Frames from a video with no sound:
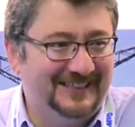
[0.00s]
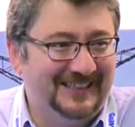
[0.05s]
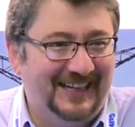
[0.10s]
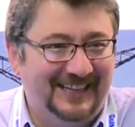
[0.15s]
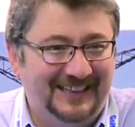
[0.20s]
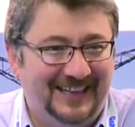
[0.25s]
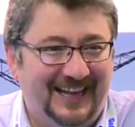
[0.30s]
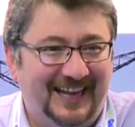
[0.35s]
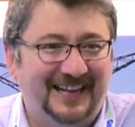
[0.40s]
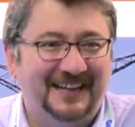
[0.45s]

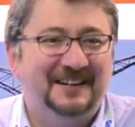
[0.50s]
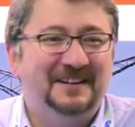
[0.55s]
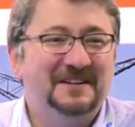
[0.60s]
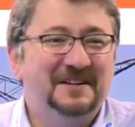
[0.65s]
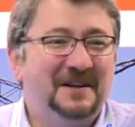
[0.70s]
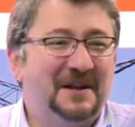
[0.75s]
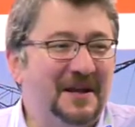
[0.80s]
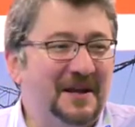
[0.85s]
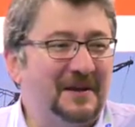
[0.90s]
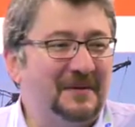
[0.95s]
than that.
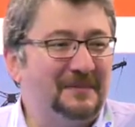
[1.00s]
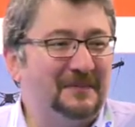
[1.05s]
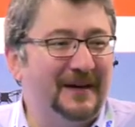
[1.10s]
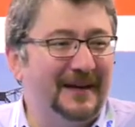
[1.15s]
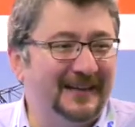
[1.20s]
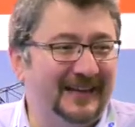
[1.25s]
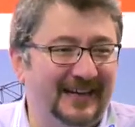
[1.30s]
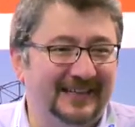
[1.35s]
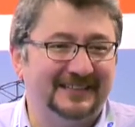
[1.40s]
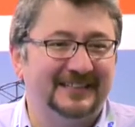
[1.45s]

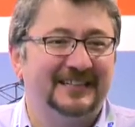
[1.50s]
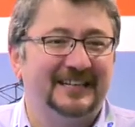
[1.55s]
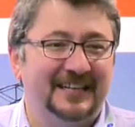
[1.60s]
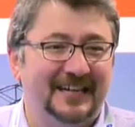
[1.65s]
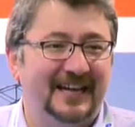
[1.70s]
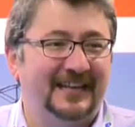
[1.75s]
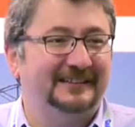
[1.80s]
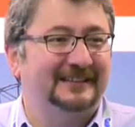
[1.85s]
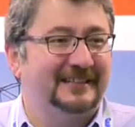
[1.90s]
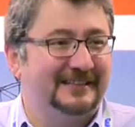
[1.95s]
But I think he
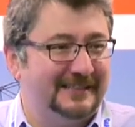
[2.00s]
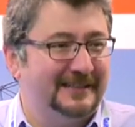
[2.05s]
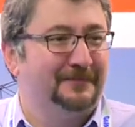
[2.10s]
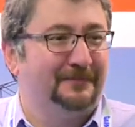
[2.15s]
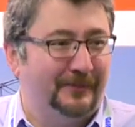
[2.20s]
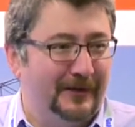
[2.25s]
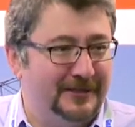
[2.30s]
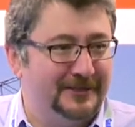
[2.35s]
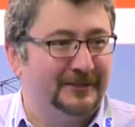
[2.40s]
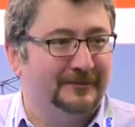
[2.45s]
had this
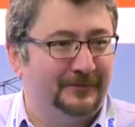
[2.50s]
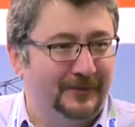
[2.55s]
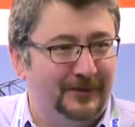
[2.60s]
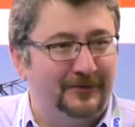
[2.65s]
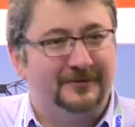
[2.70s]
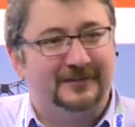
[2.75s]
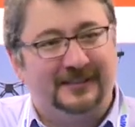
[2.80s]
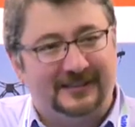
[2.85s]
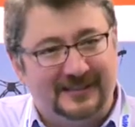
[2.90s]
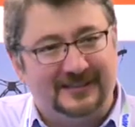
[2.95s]
impression
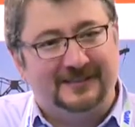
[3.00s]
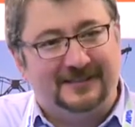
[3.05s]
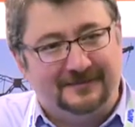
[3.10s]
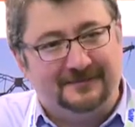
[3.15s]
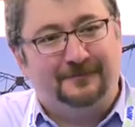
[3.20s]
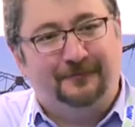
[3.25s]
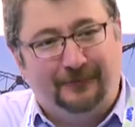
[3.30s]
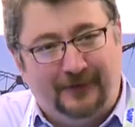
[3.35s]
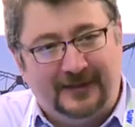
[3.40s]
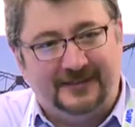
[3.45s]
because it is
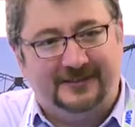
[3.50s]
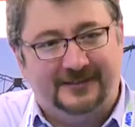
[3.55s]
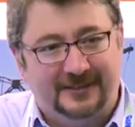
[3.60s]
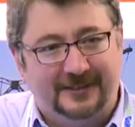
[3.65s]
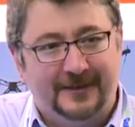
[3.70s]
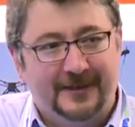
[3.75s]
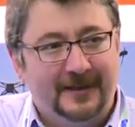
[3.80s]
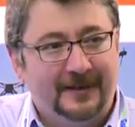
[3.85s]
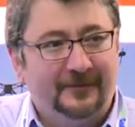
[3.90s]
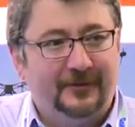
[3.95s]
faster.
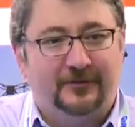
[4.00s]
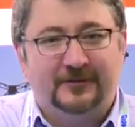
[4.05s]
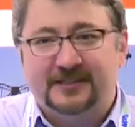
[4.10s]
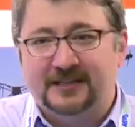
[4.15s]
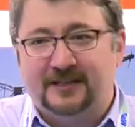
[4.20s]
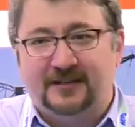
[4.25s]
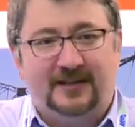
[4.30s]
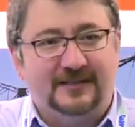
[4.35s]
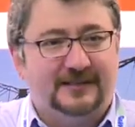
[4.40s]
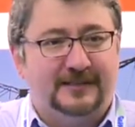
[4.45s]
Because
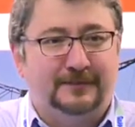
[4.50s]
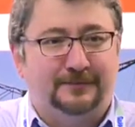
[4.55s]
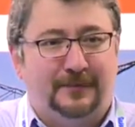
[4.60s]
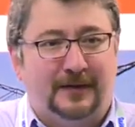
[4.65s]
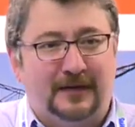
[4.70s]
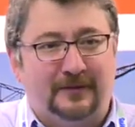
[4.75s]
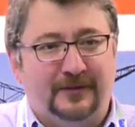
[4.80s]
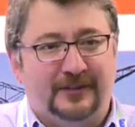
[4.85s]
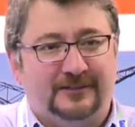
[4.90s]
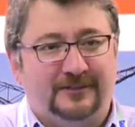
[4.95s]
in constant
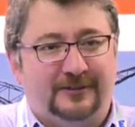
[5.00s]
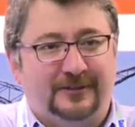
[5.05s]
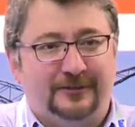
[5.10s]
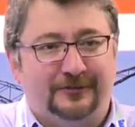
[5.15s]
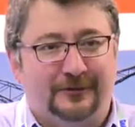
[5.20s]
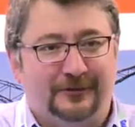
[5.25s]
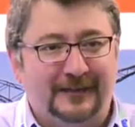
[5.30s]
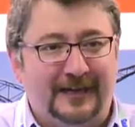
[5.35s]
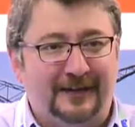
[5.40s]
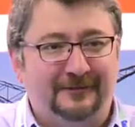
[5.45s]
parameter, you
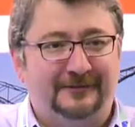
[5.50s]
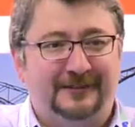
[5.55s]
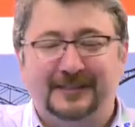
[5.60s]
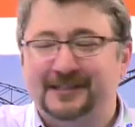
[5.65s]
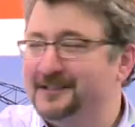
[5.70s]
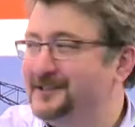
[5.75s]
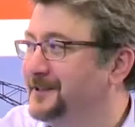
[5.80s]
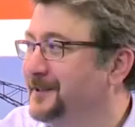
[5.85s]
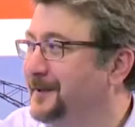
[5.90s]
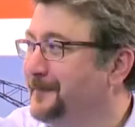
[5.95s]
don't have
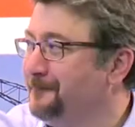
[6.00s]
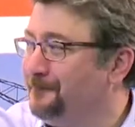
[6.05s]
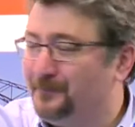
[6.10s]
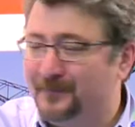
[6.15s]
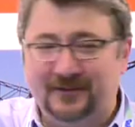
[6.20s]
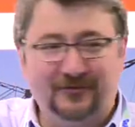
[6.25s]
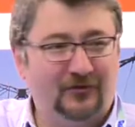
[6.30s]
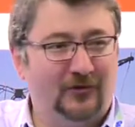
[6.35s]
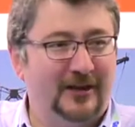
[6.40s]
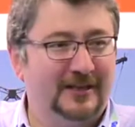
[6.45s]
these
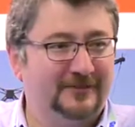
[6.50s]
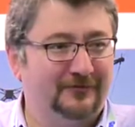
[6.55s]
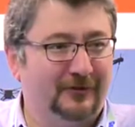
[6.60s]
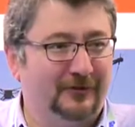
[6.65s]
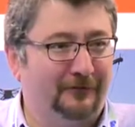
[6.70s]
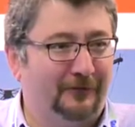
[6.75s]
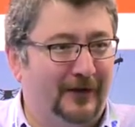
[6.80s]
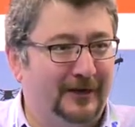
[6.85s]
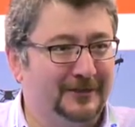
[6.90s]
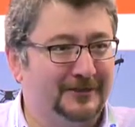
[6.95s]
transfer
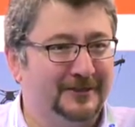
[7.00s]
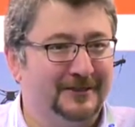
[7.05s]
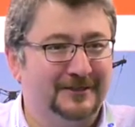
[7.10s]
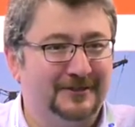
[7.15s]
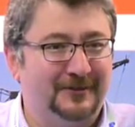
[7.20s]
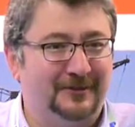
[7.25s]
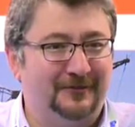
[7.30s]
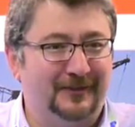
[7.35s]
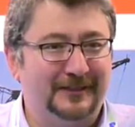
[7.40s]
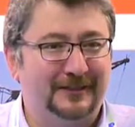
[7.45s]
functions
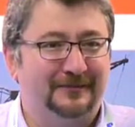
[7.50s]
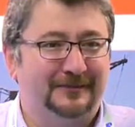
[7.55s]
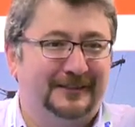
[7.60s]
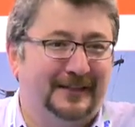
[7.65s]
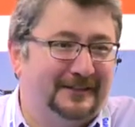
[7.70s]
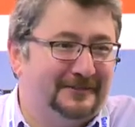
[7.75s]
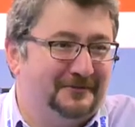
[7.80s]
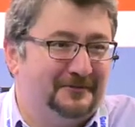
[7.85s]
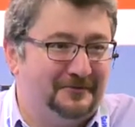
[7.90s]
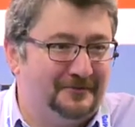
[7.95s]
or whatever.
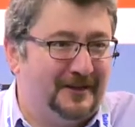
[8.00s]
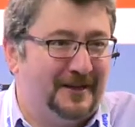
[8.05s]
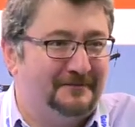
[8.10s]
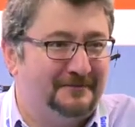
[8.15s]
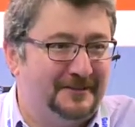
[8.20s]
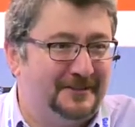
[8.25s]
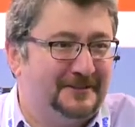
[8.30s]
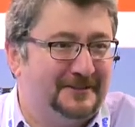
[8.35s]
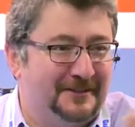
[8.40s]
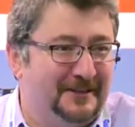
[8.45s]
You have
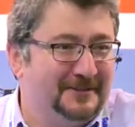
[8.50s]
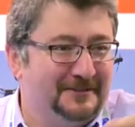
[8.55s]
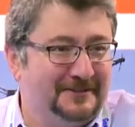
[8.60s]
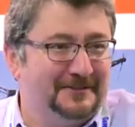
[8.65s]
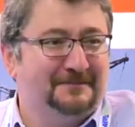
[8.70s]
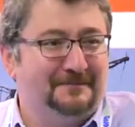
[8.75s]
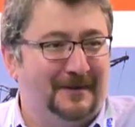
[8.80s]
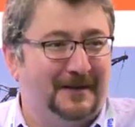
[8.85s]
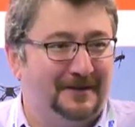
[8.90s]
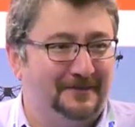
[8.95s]
just
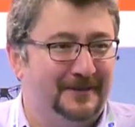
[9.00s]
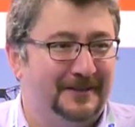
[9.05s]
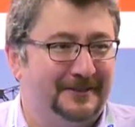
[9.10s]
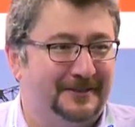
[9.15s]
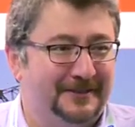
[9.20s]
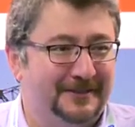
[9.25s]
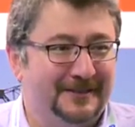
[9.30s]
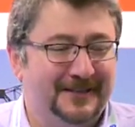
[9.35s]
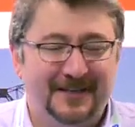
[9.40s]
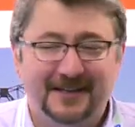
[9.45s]
constant
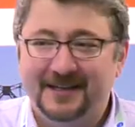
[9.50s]
parameters.